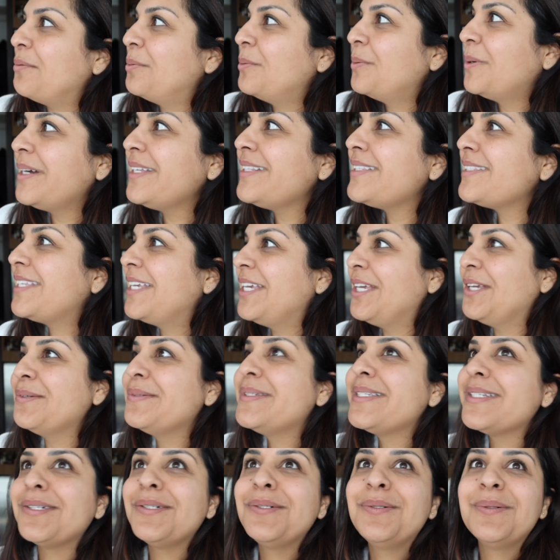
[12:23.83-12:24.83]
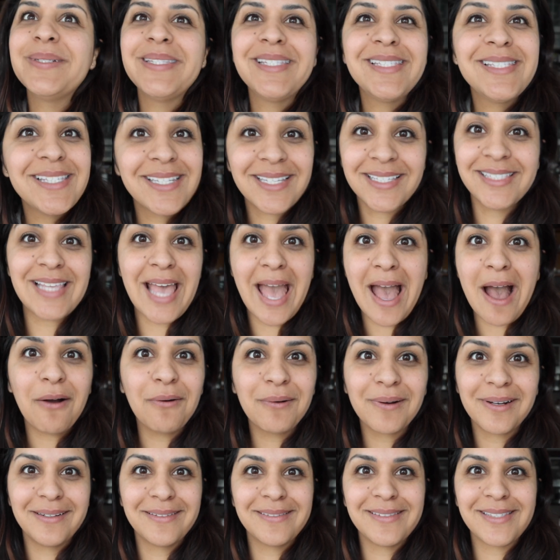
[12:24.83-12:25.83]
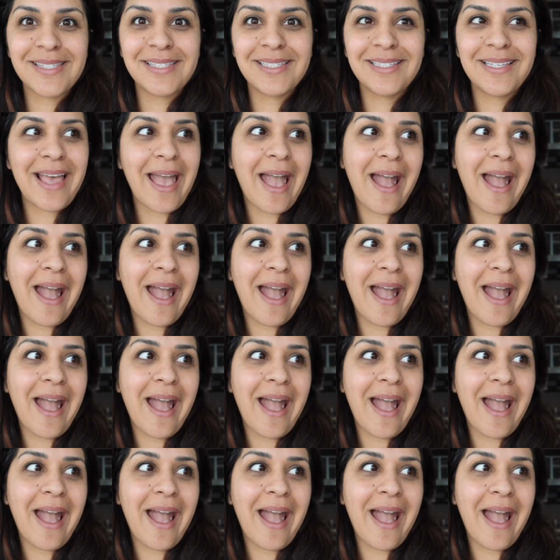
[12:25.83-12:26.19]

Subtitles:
what do you do with 6 hours